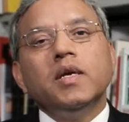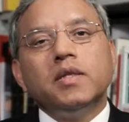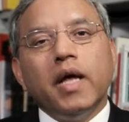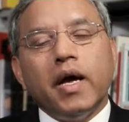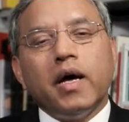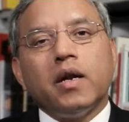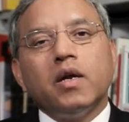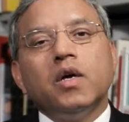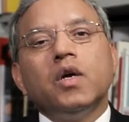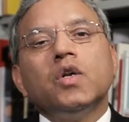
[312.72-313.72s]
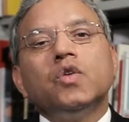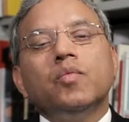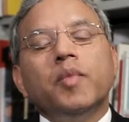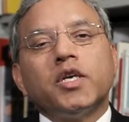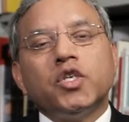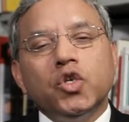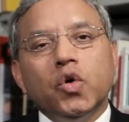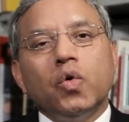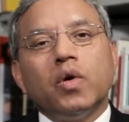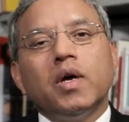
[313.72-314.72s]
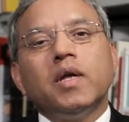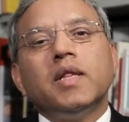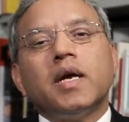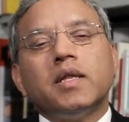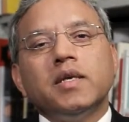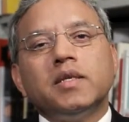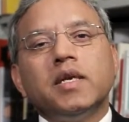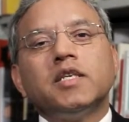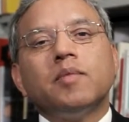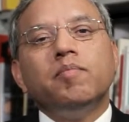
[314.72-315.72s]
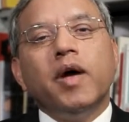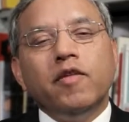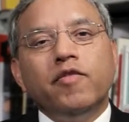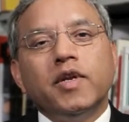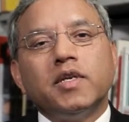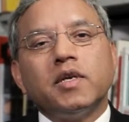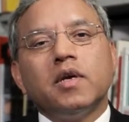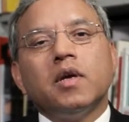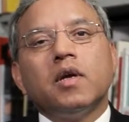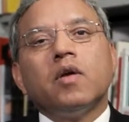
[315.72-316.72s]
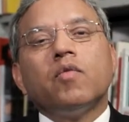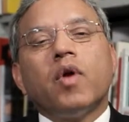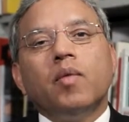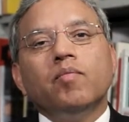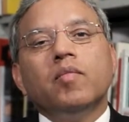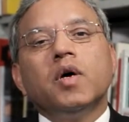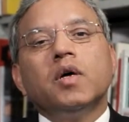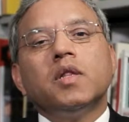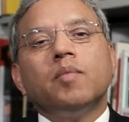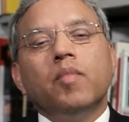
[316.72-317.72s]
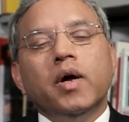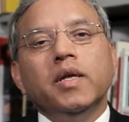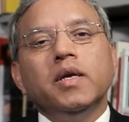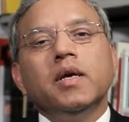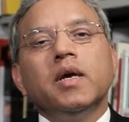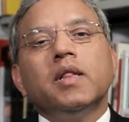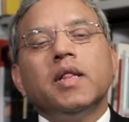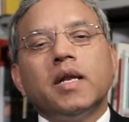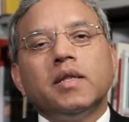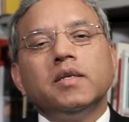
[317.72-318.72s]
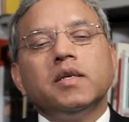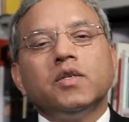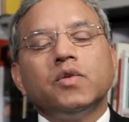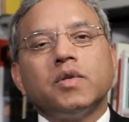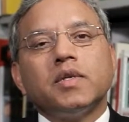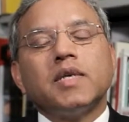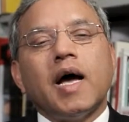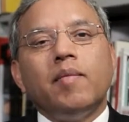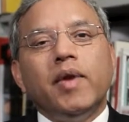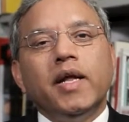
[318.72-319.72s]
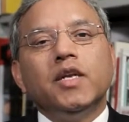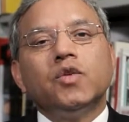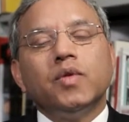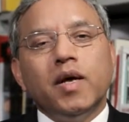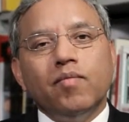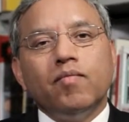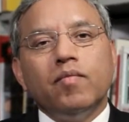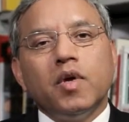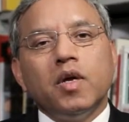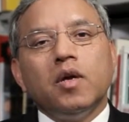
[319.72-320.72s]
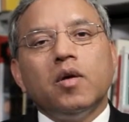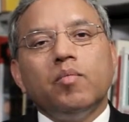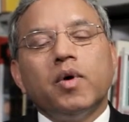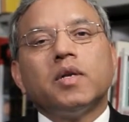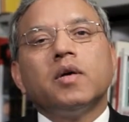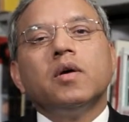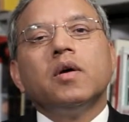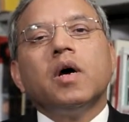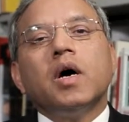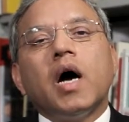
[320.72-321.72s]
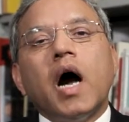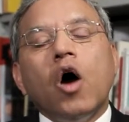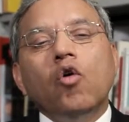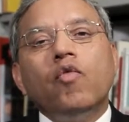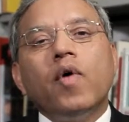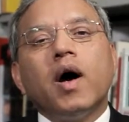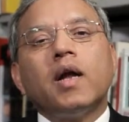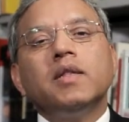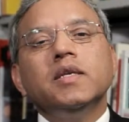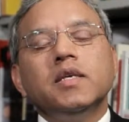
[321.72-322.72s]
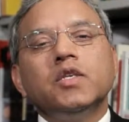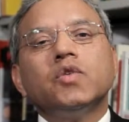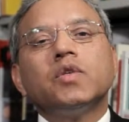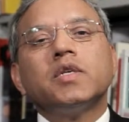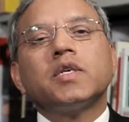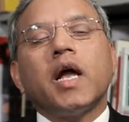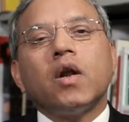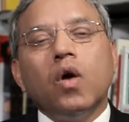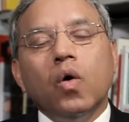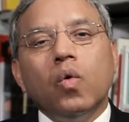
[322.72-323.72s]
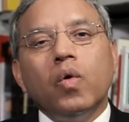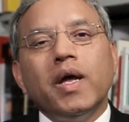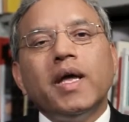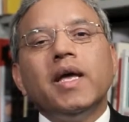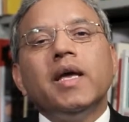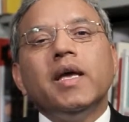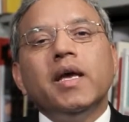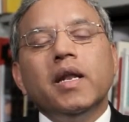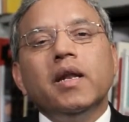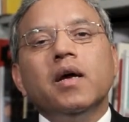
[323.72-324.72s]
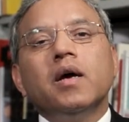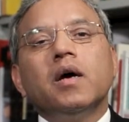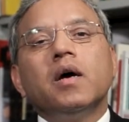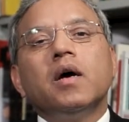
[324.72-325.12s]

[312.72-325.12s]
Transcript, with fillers: is there to make sure that the states benefit from the money that these institutions have lent to them, but how far these institutions can go in